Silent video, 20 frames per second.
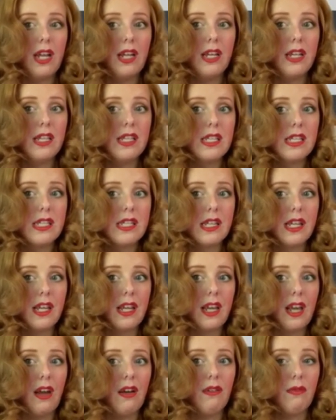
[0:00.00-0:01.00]
ends sticking
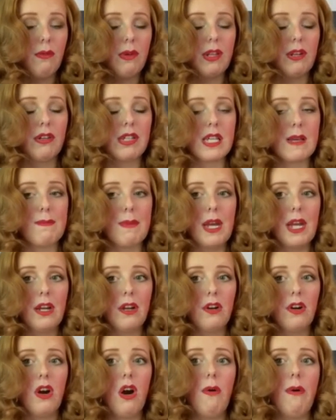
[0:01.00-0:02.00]
out whether it's a pin
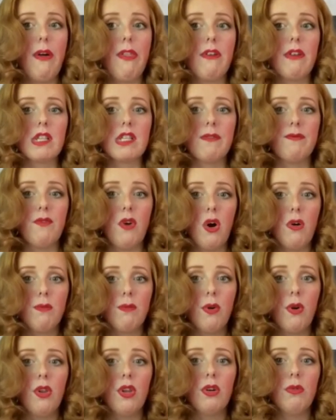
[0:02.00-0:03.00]
curl whether it's a foam
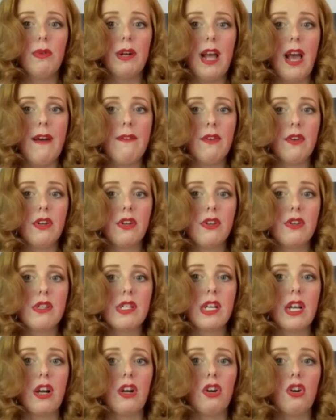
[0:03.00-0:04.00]
roller whatever you're
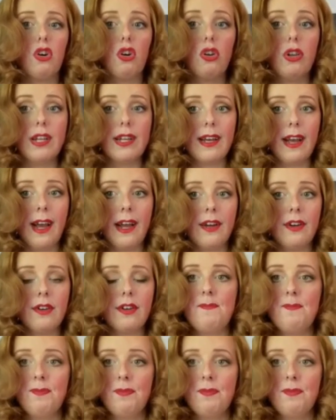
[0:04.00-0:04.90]
using a curling iron